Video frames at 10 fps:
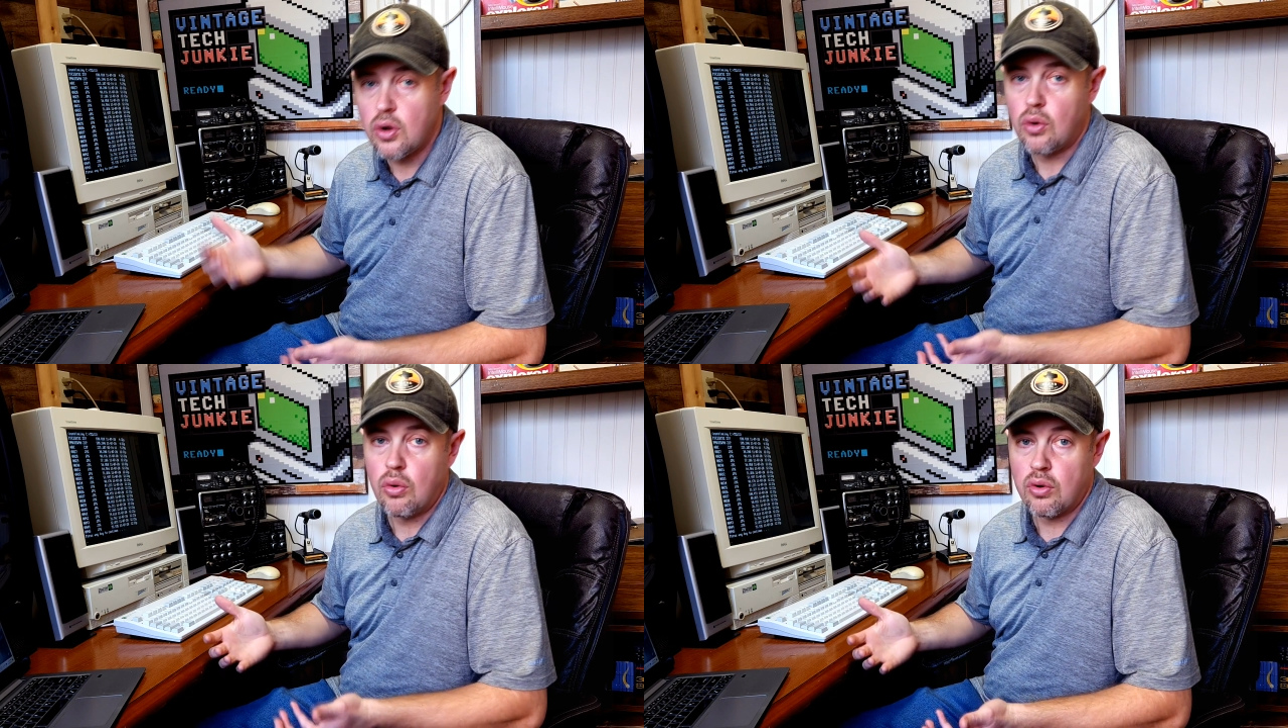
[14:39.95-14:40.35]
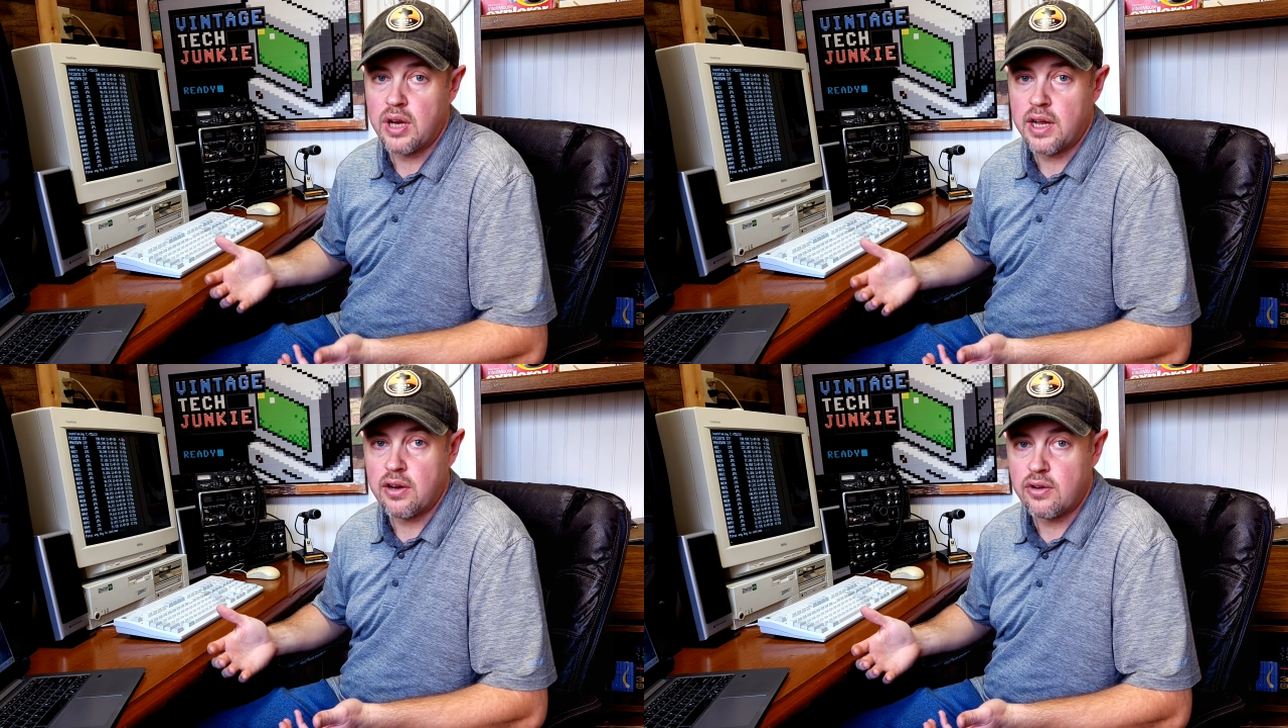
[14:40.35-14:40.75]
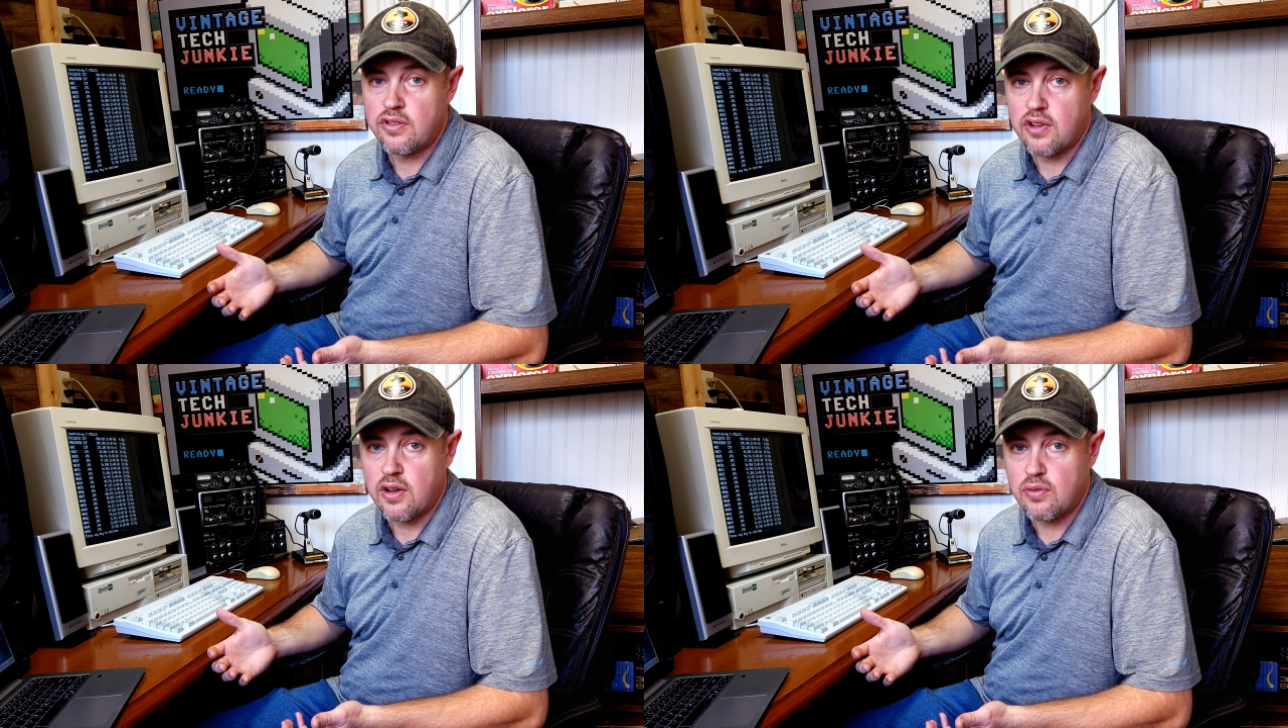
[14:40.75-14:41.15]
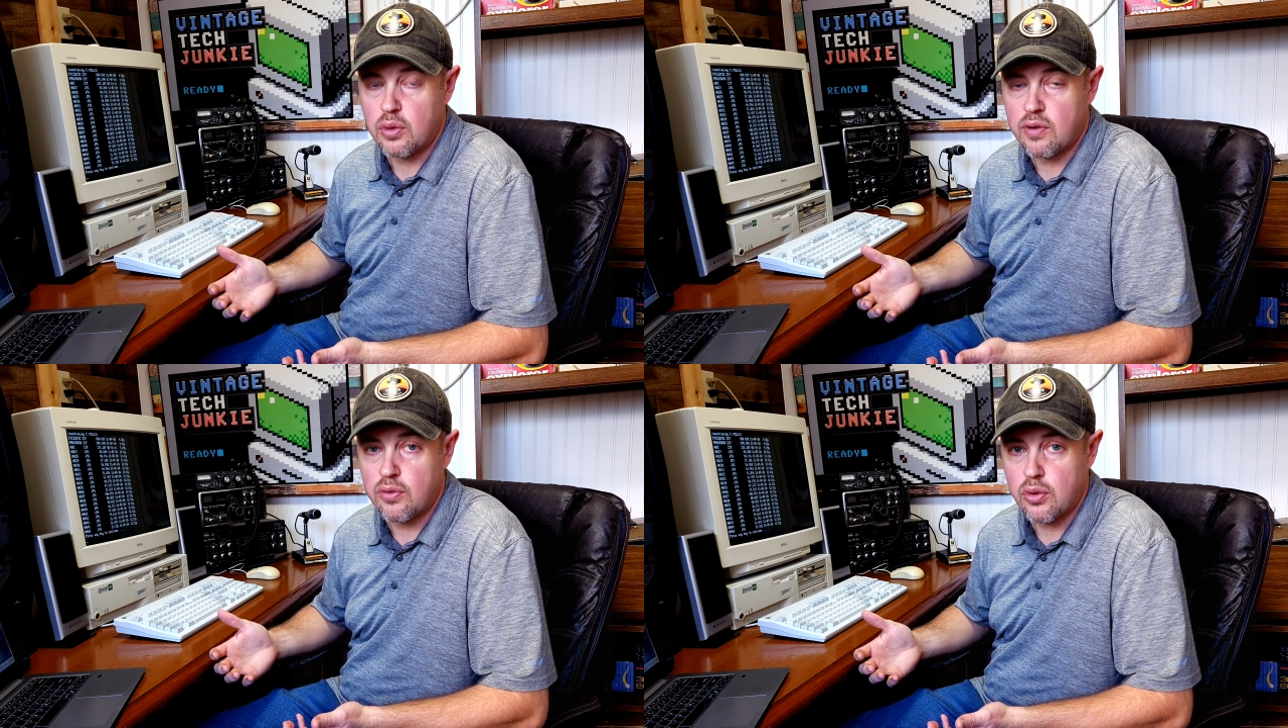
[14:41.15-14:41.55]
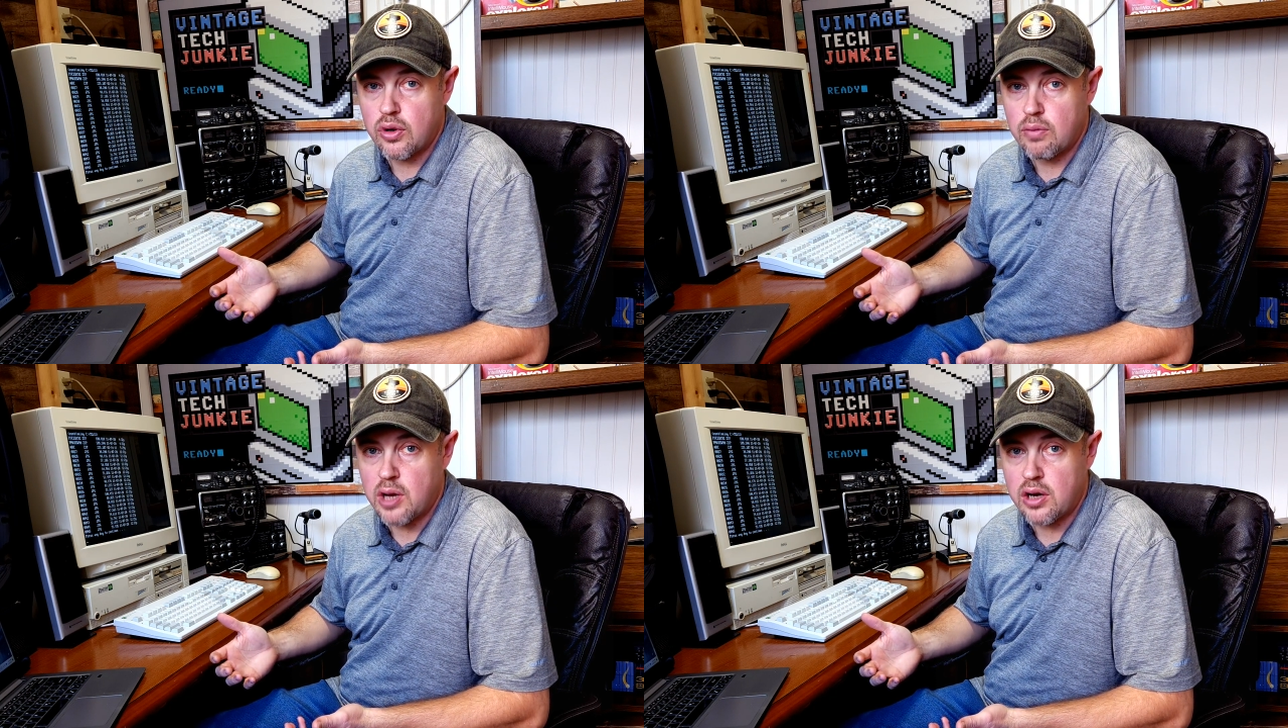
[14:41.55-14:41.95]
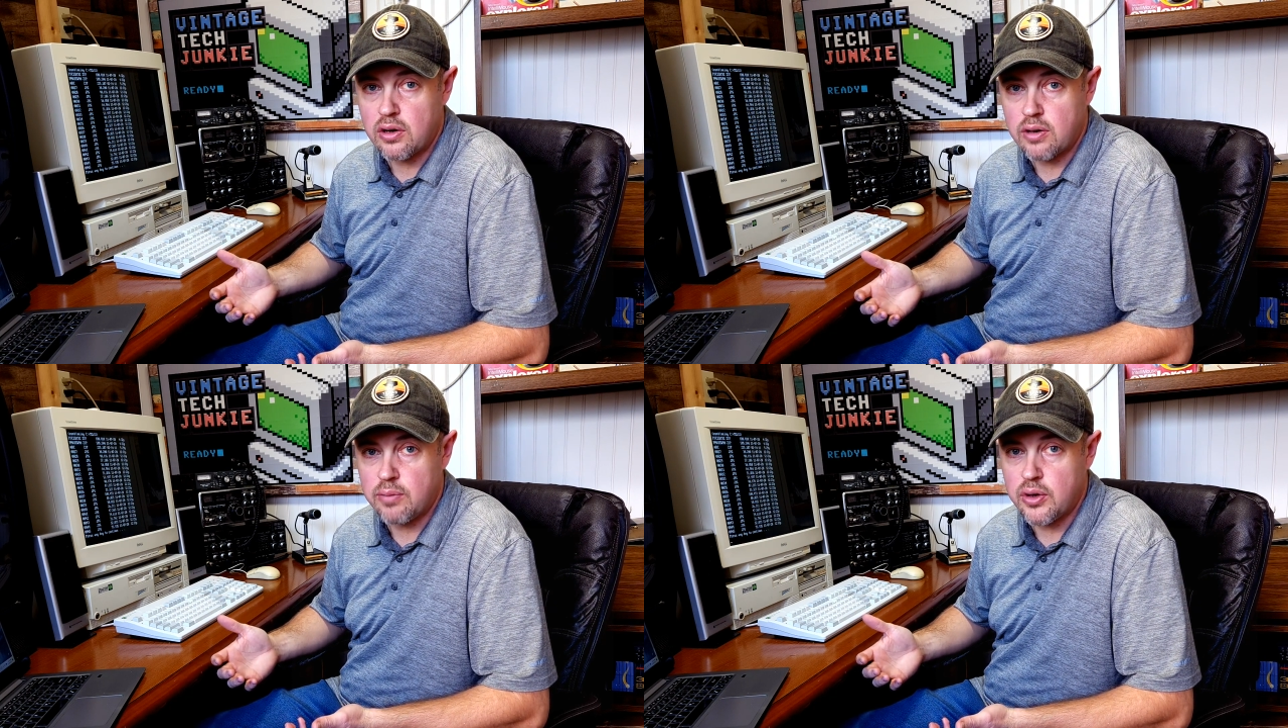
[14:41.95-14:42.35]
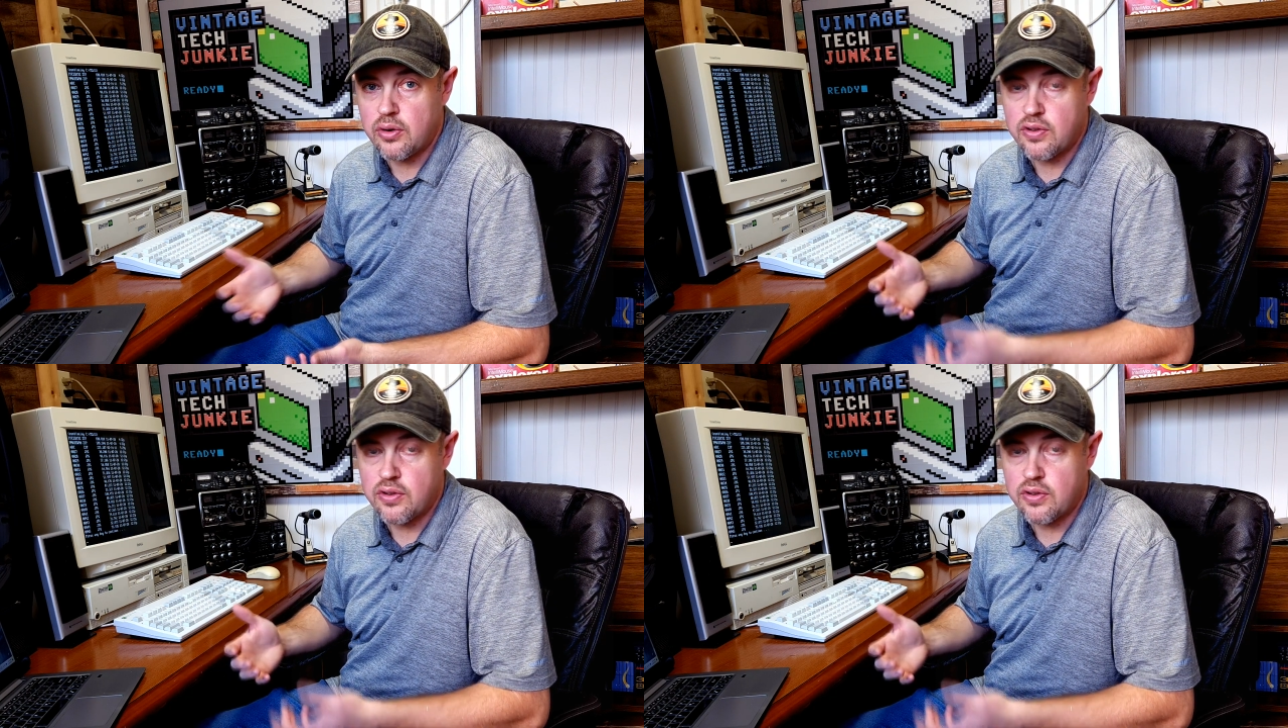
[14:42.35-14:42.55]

or download software for your modern computer